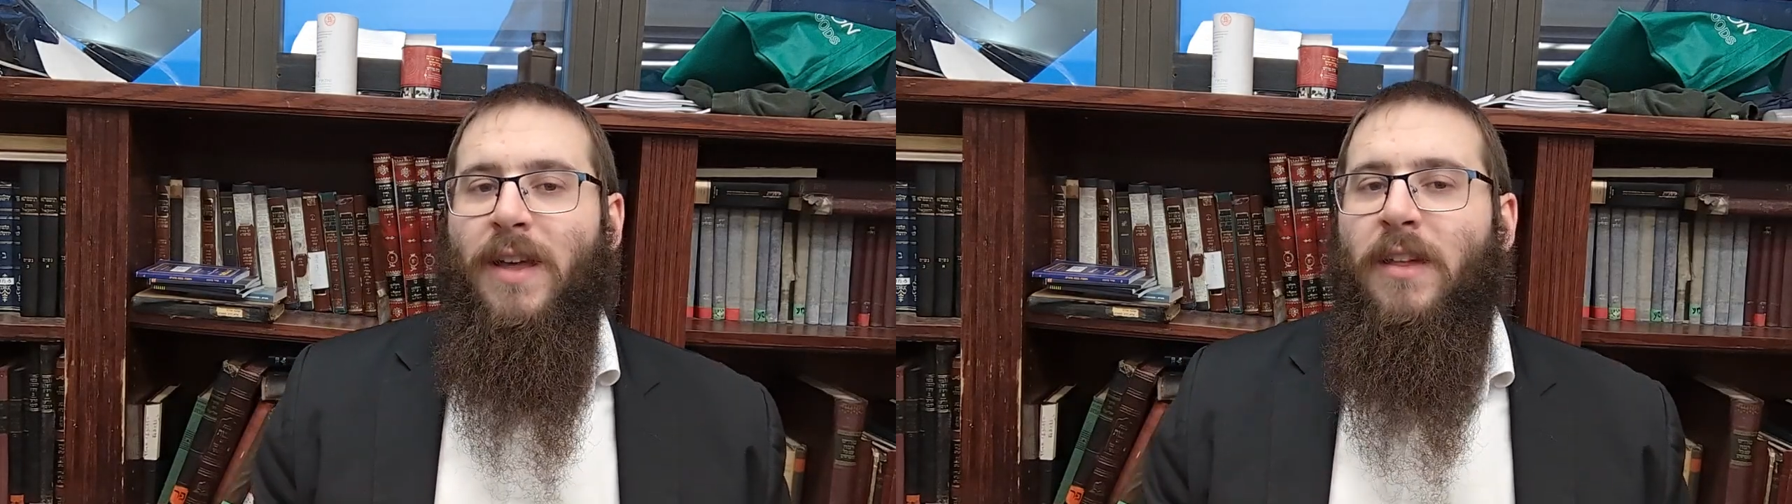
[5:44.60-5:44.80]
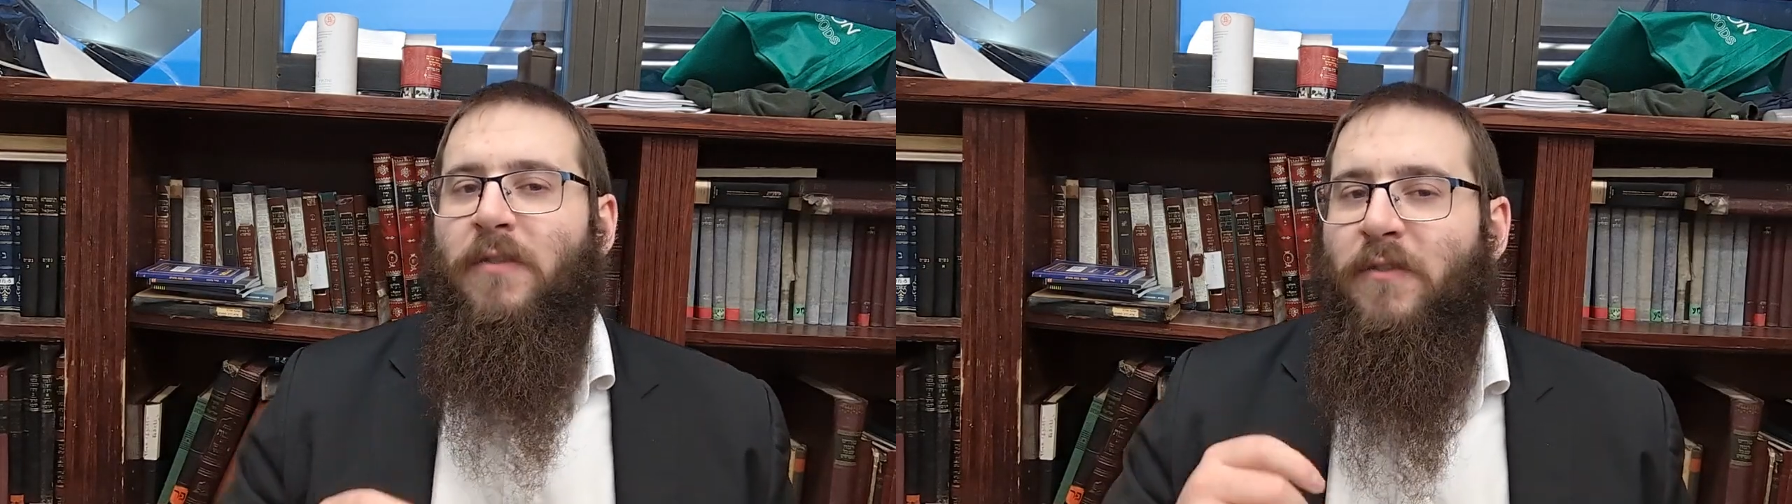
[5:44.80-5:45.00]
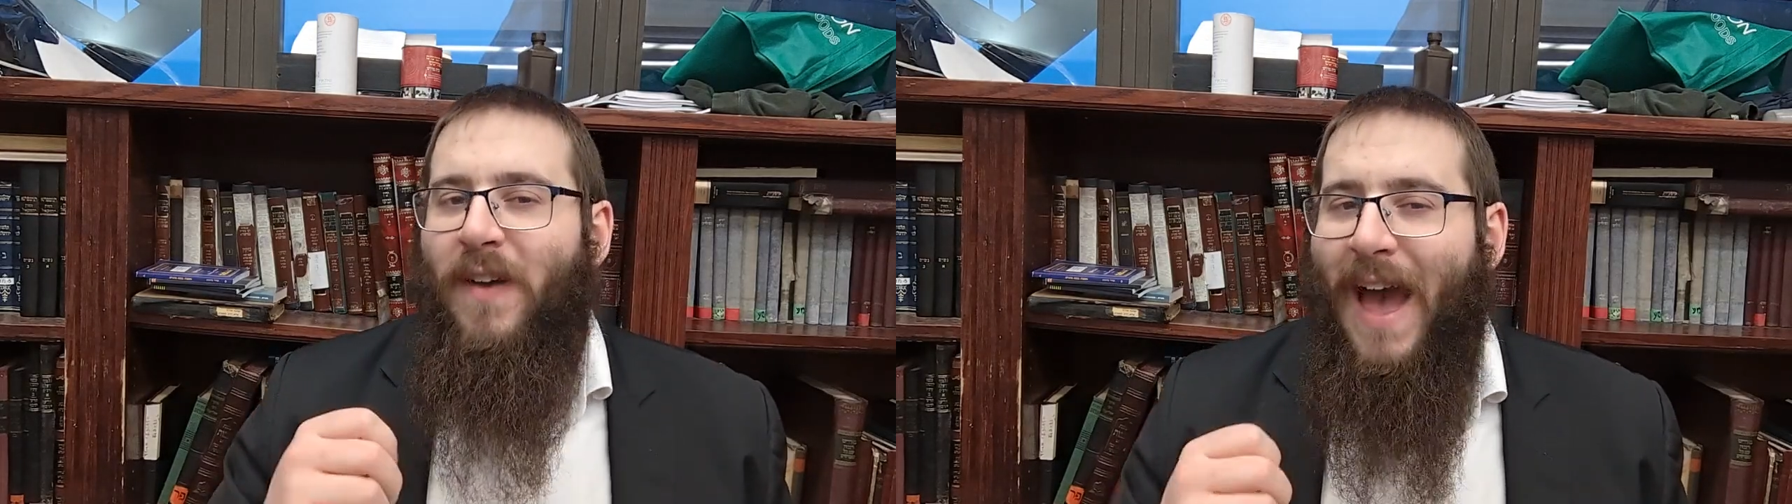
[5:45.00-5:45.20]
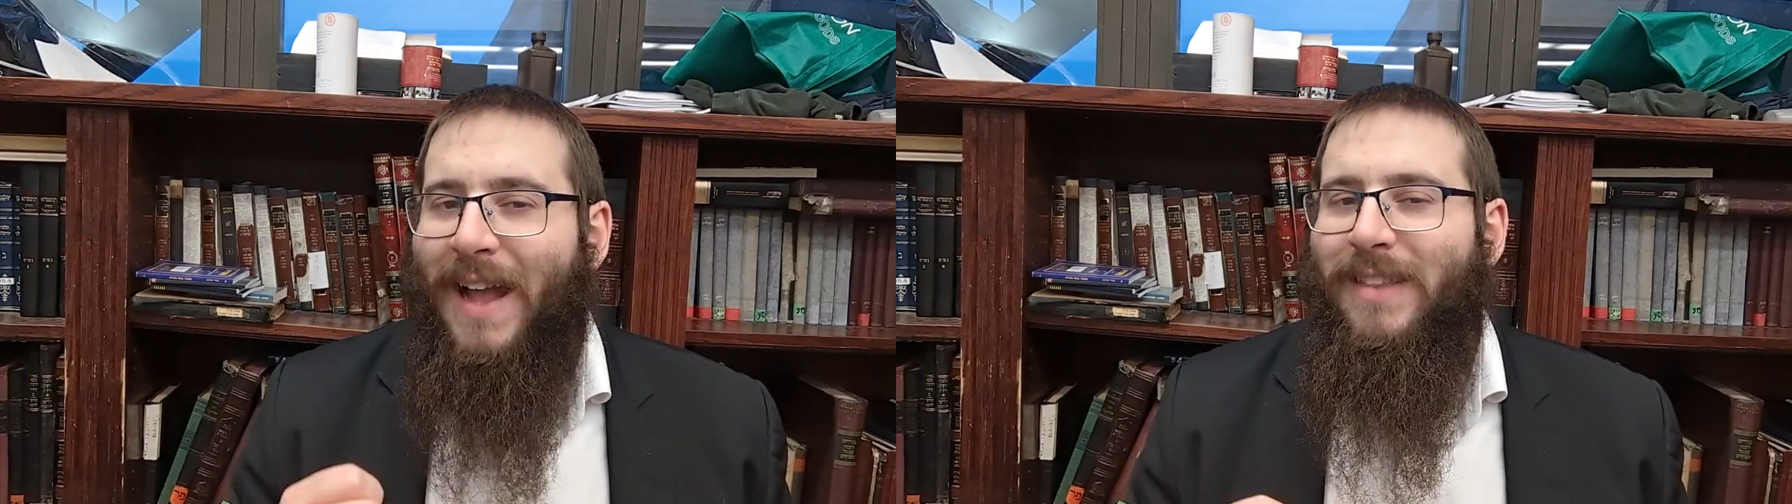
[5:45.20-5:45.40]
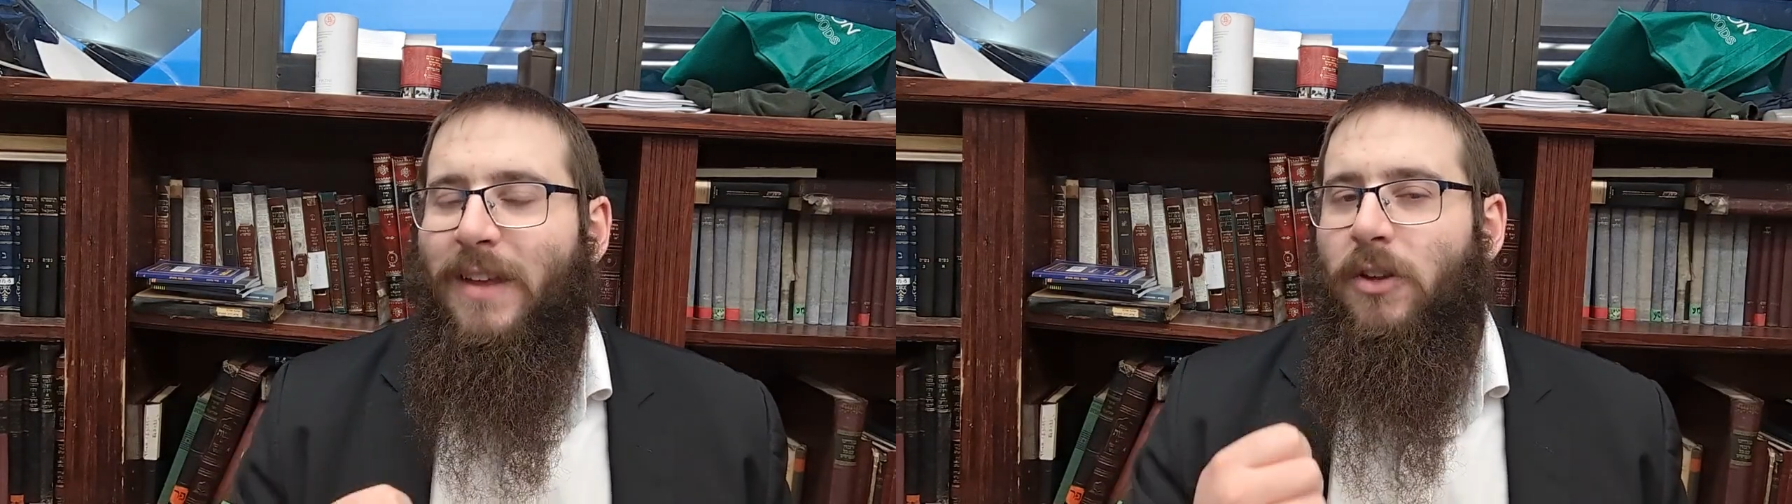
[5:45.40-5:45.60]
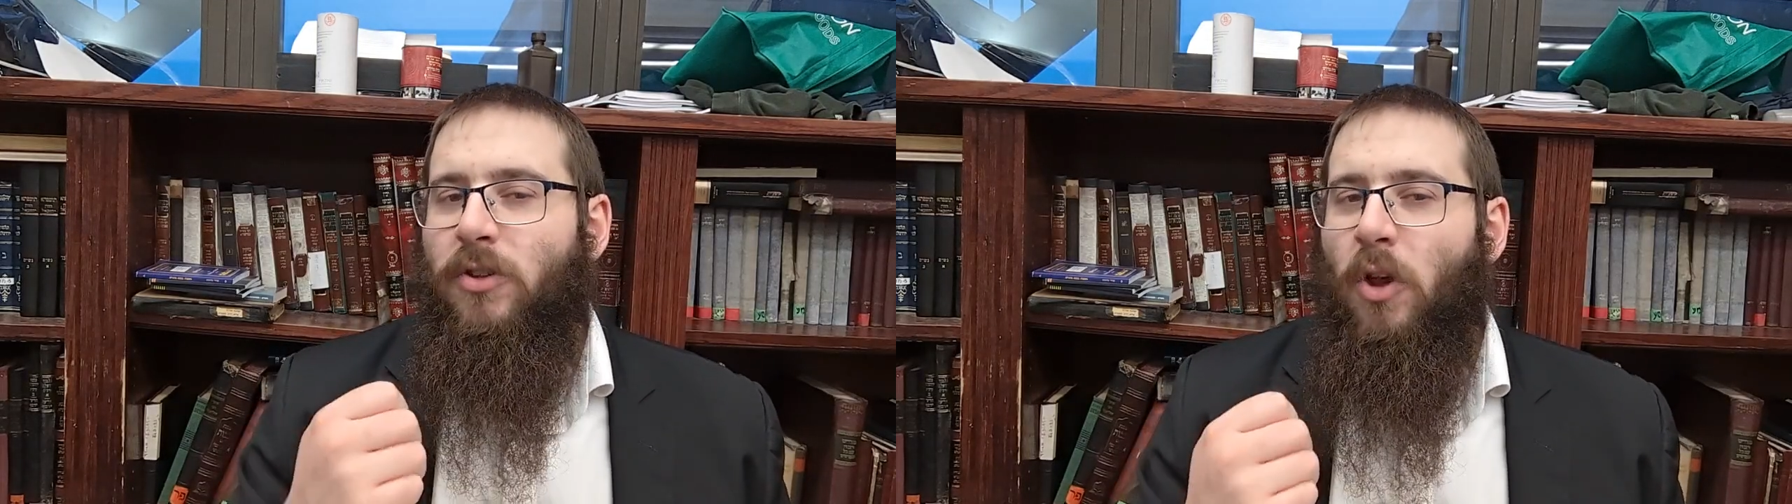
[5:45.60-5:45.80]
The fact that you